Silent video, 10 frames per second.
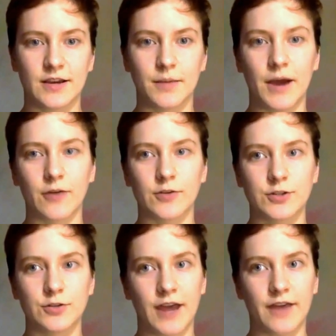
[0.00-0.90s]
about
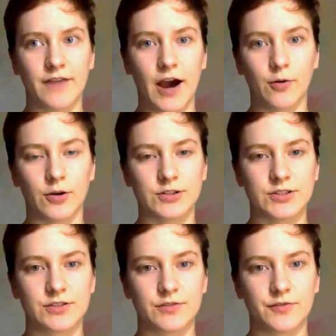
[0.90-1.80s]
2.5
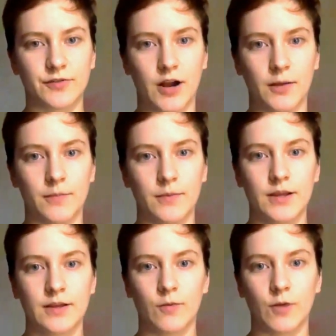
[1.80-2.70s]
hours from
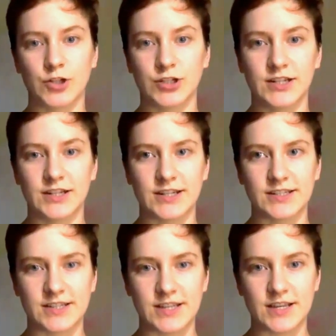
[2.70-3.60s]
Washington,
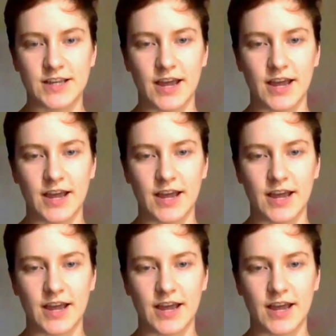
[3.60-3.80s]
D.C.